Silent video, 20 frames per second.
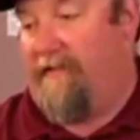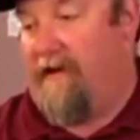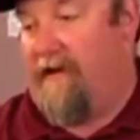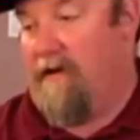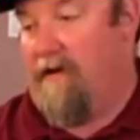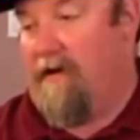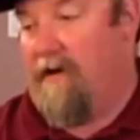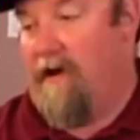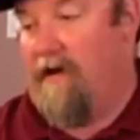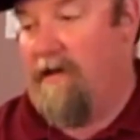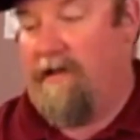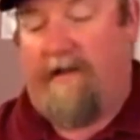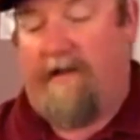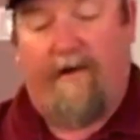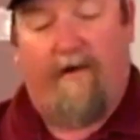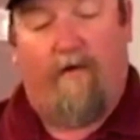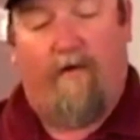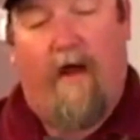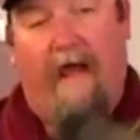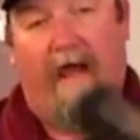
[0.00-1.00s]
They're a
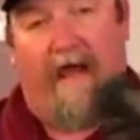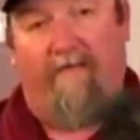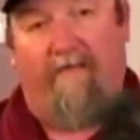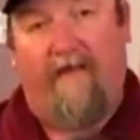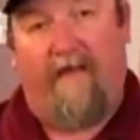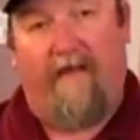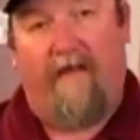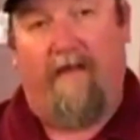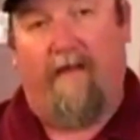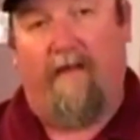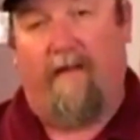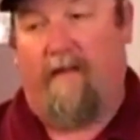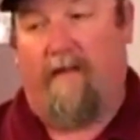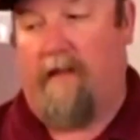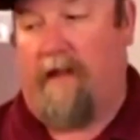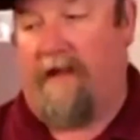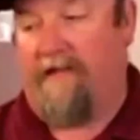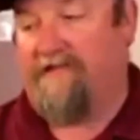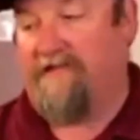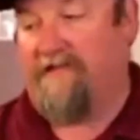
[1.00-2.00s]
little heavy,
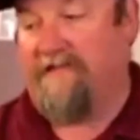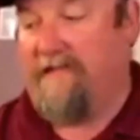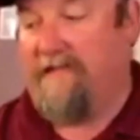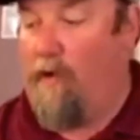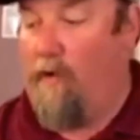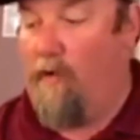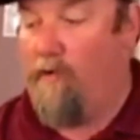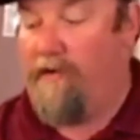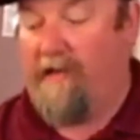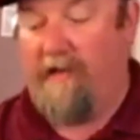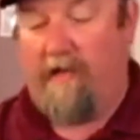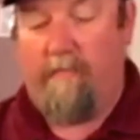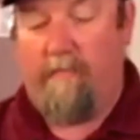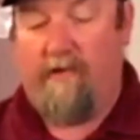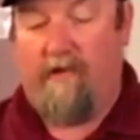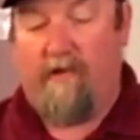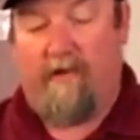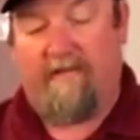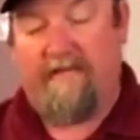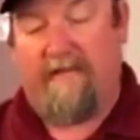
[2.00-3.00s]
like just holding them,
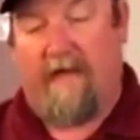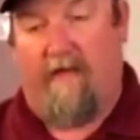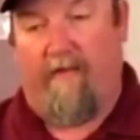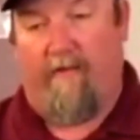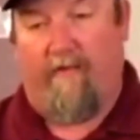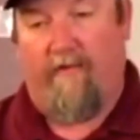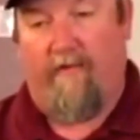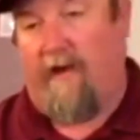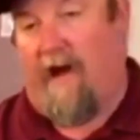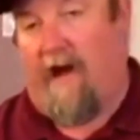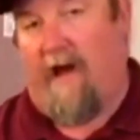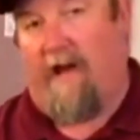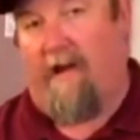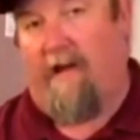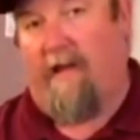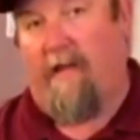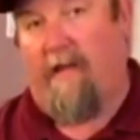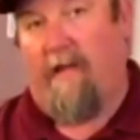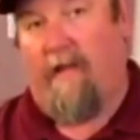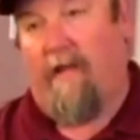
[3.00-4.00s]
you can tell they're not
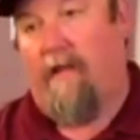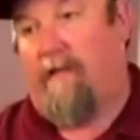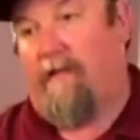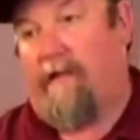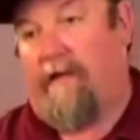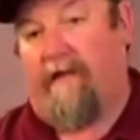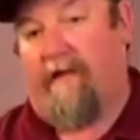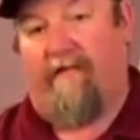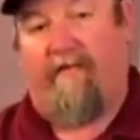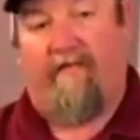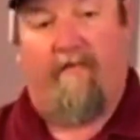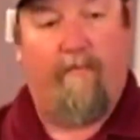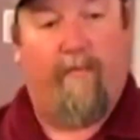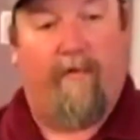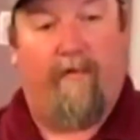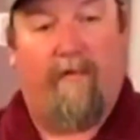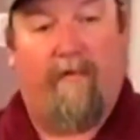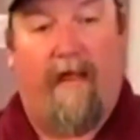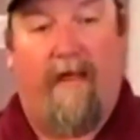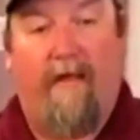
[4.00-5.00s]
like a
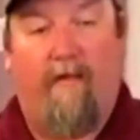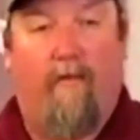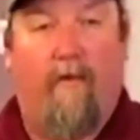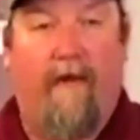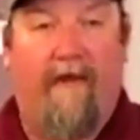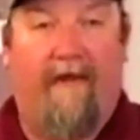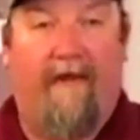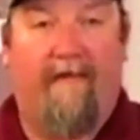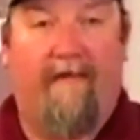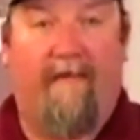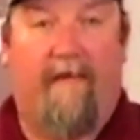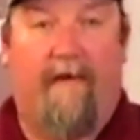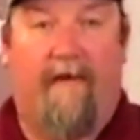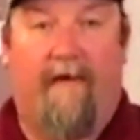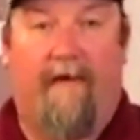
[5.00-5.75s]
super lightweight,